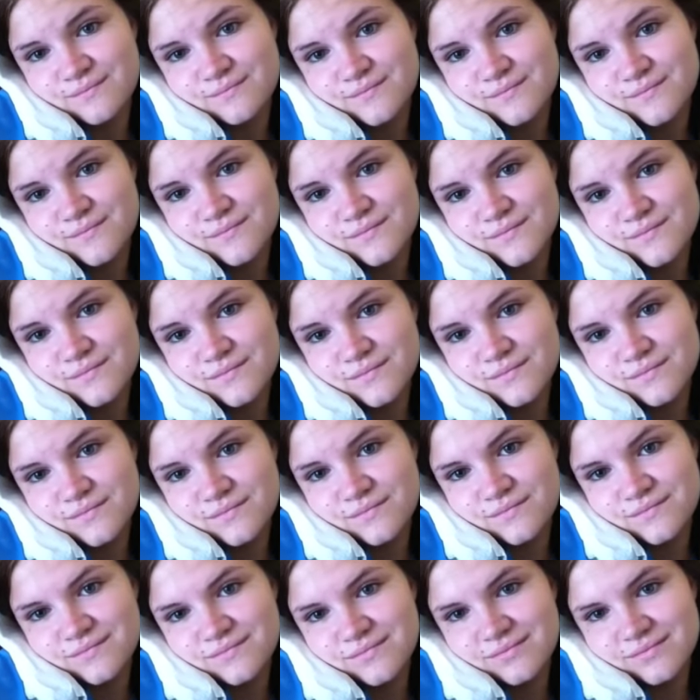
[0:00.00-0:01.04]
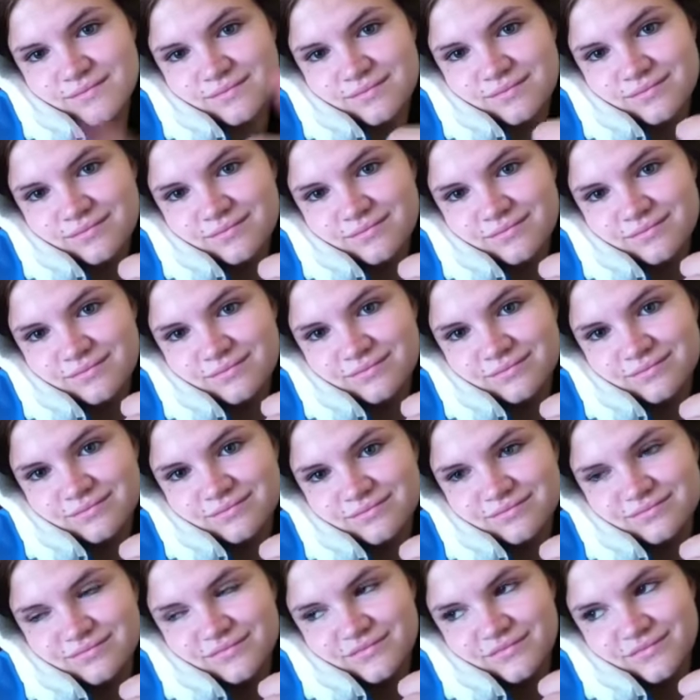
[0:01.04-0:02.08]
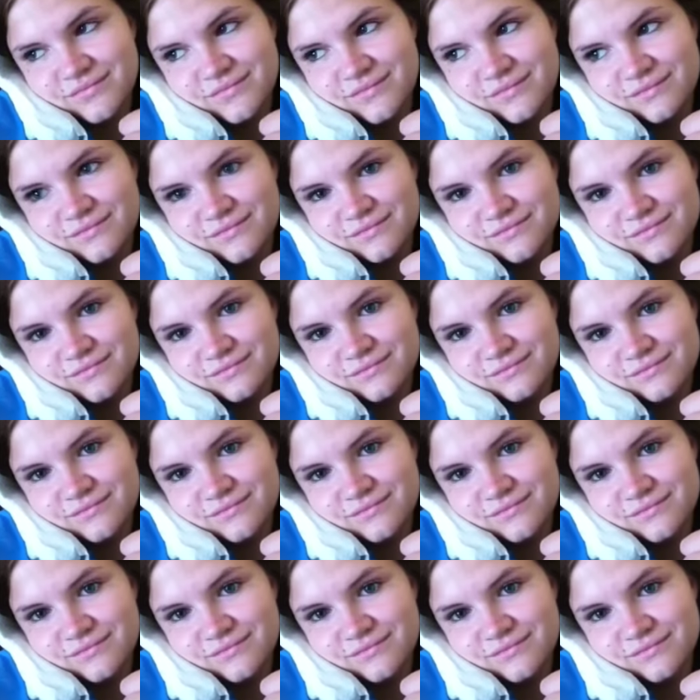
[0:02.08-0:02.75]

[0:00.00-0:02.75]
Nobody speaks.